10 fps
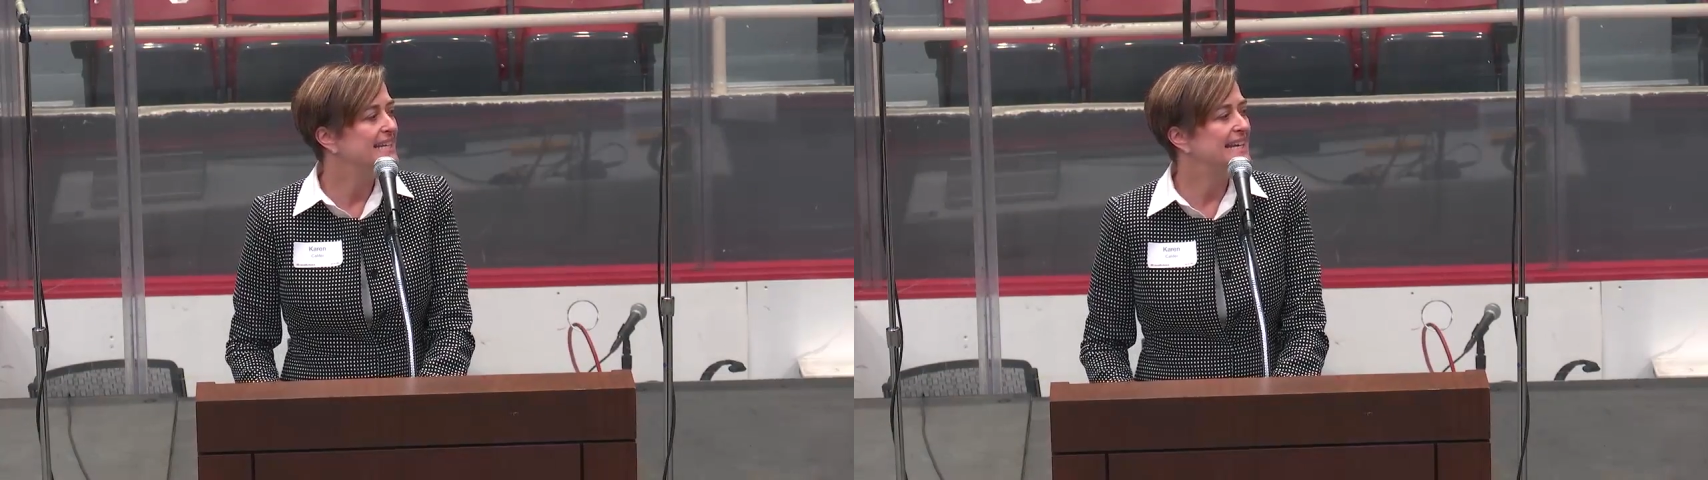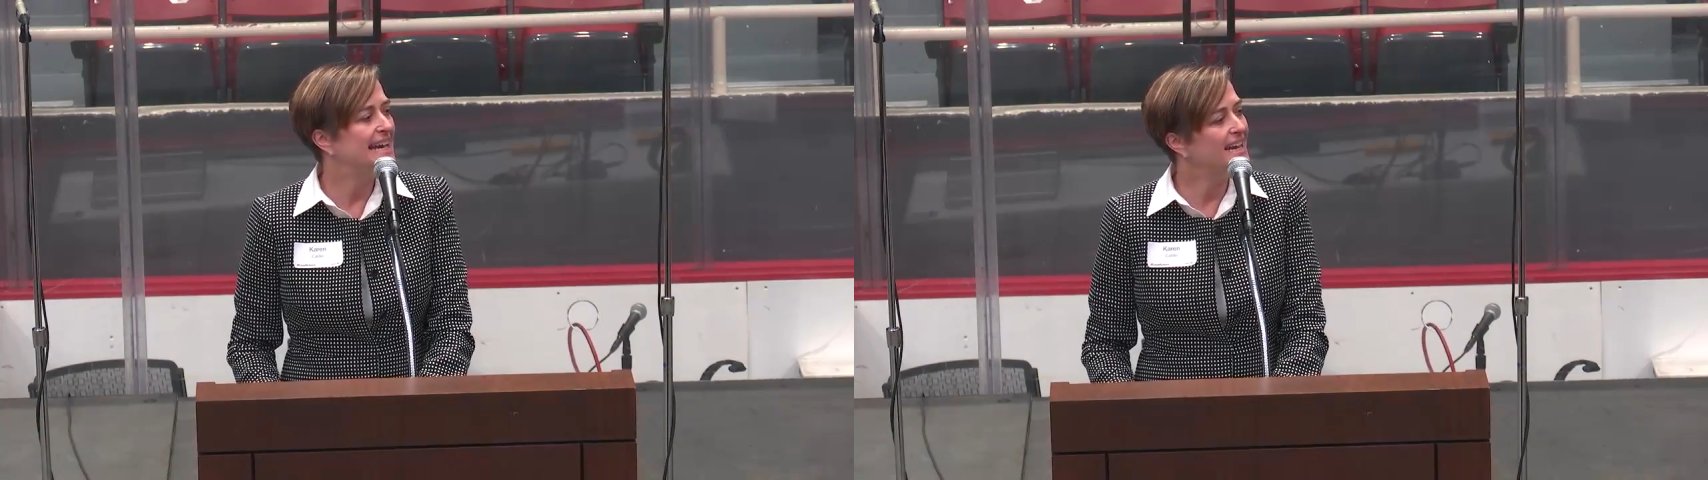
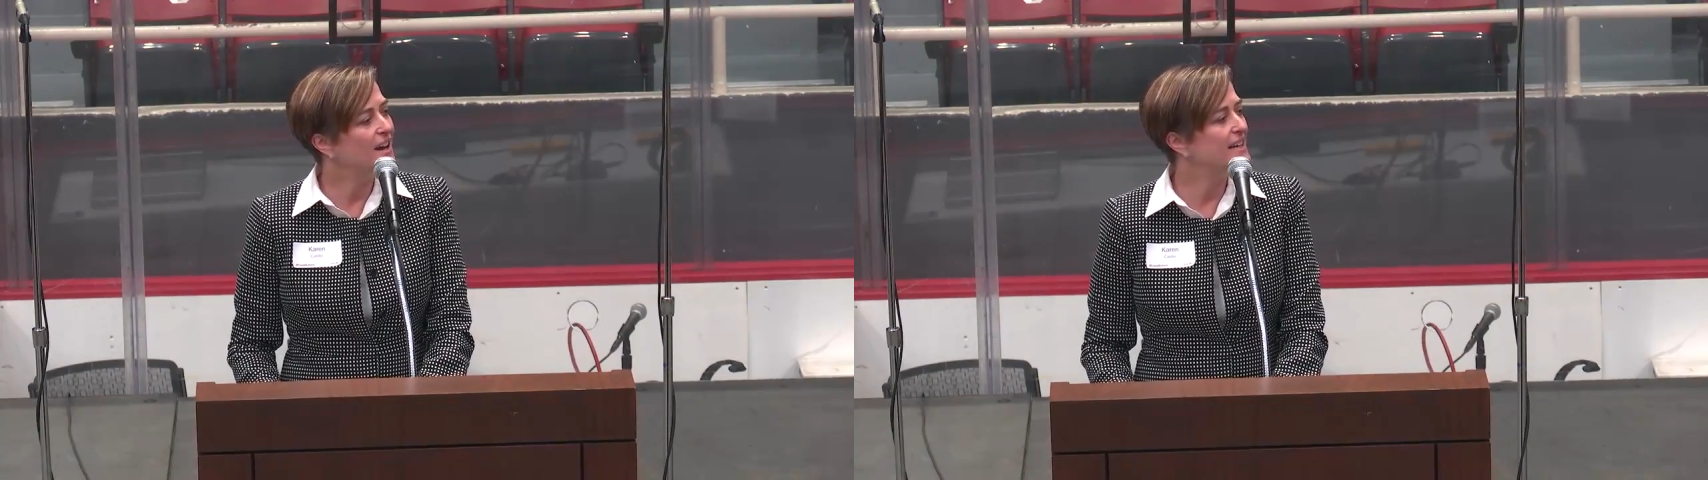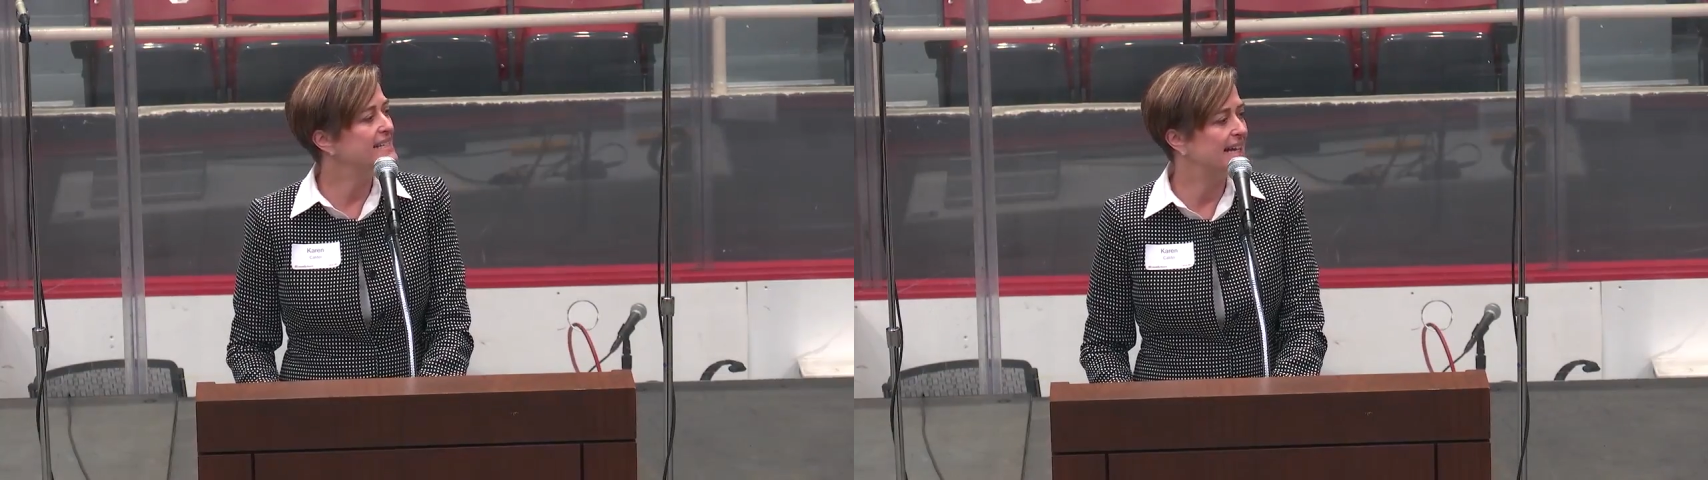taking
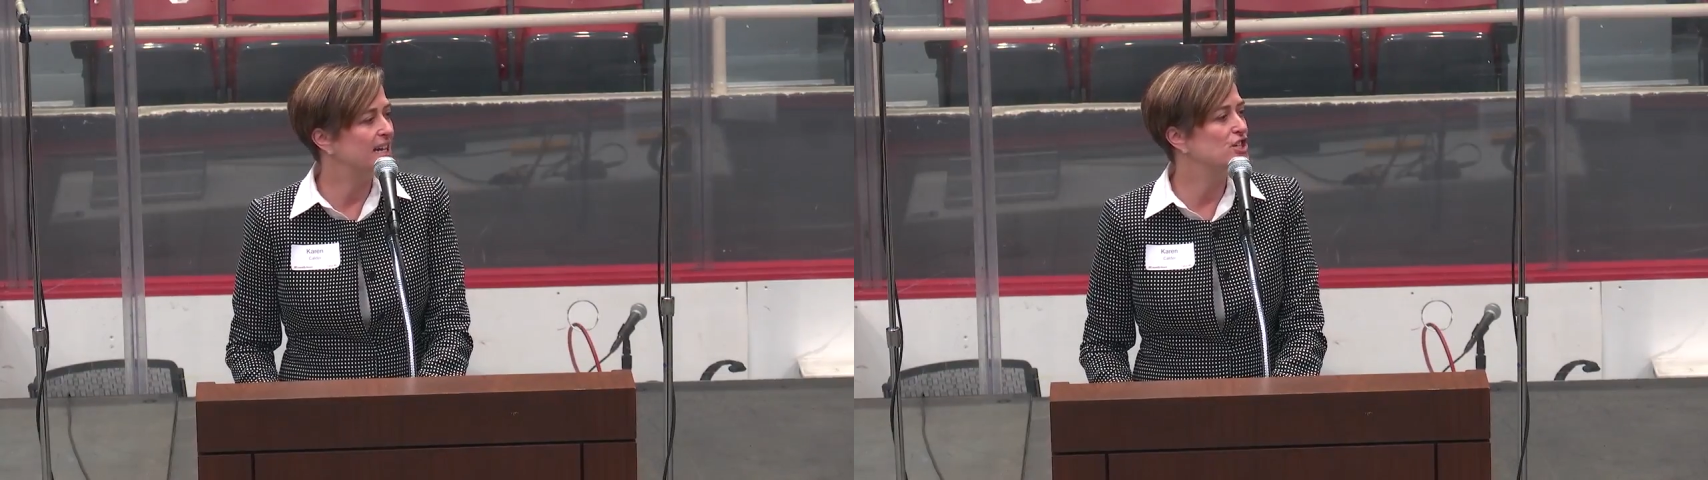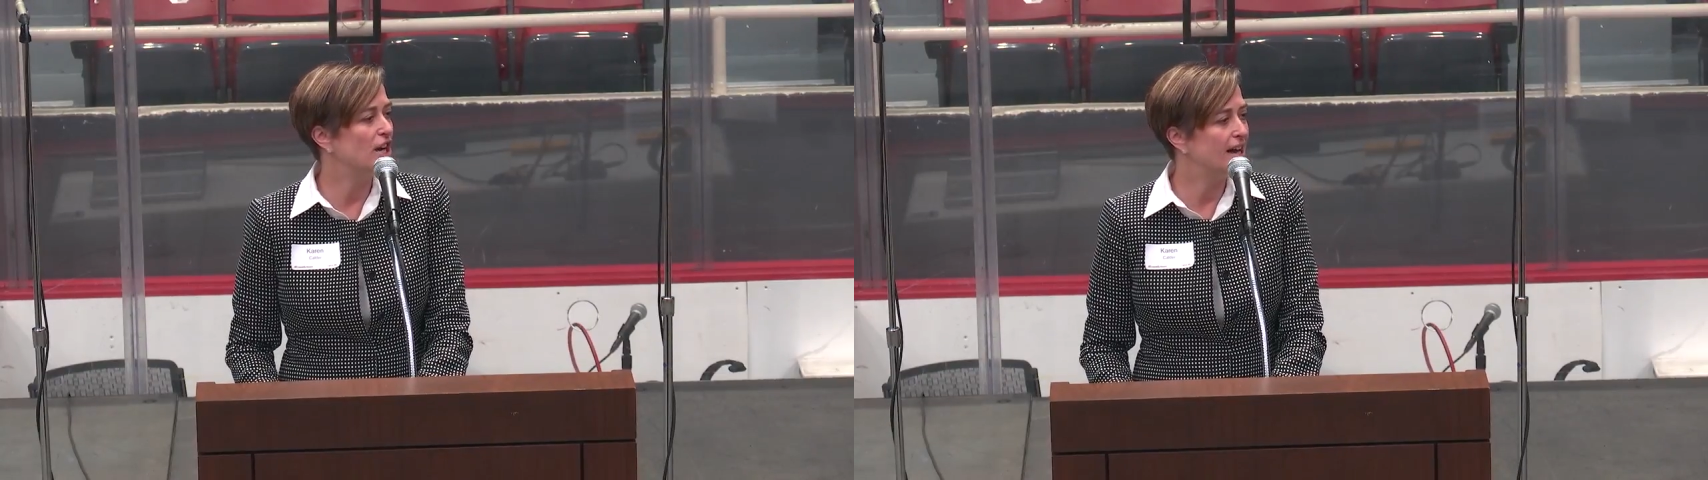on a
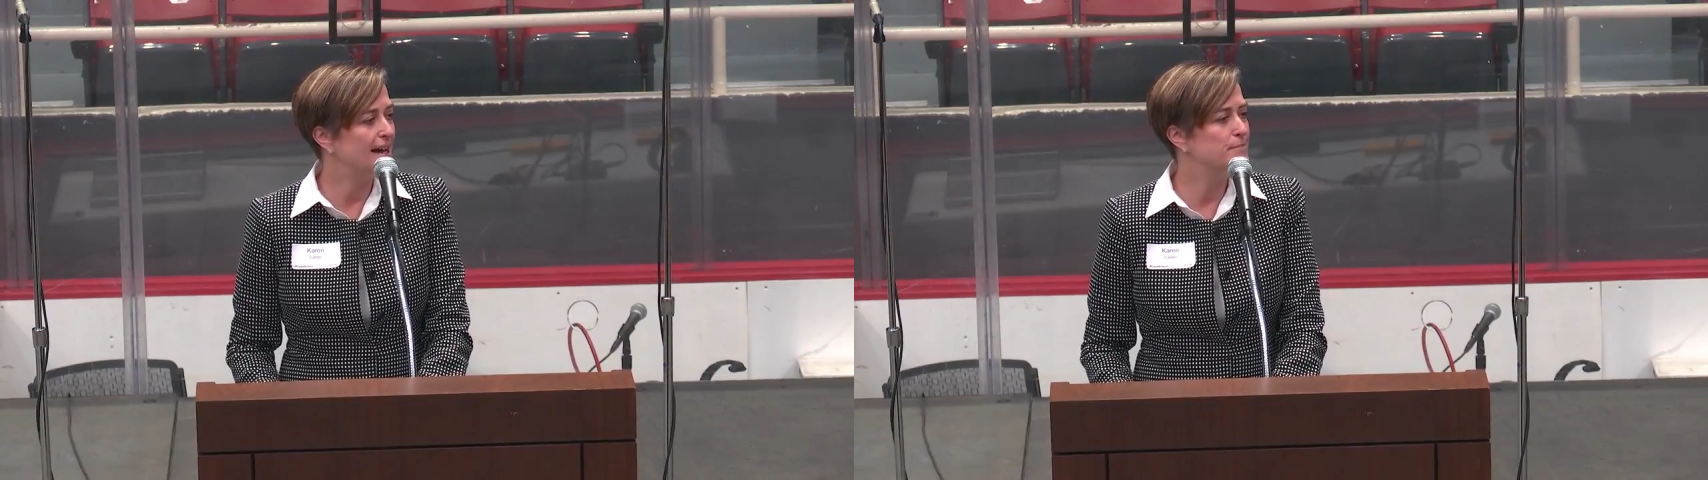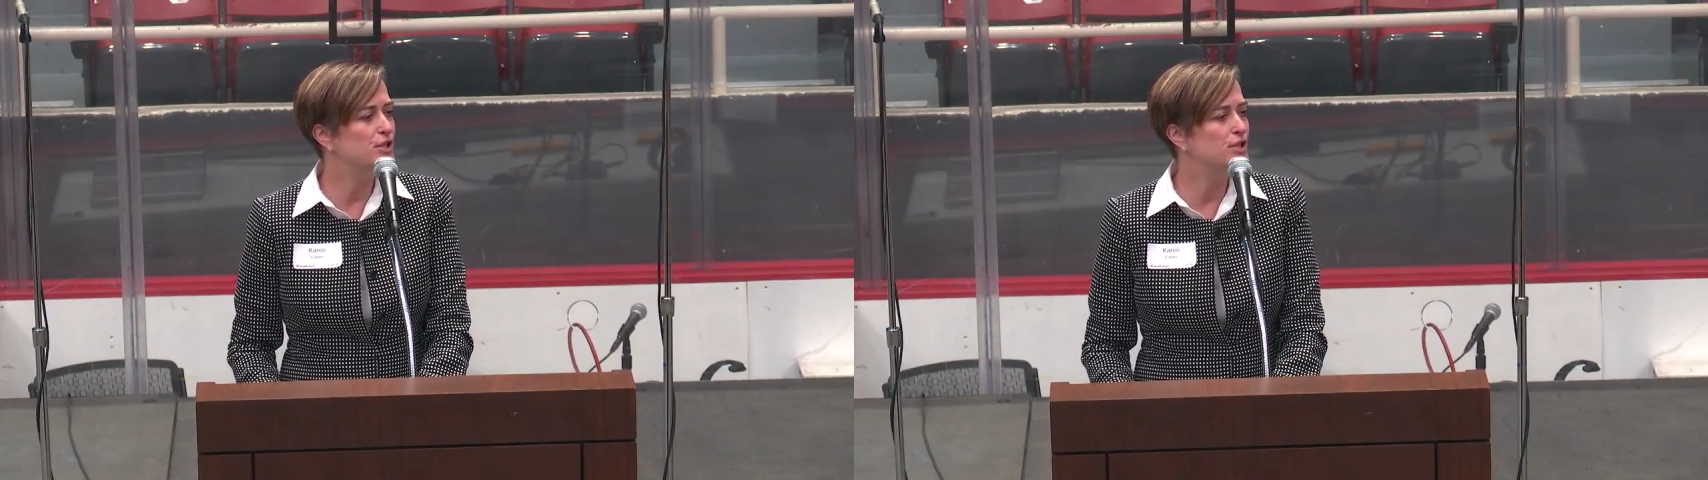second job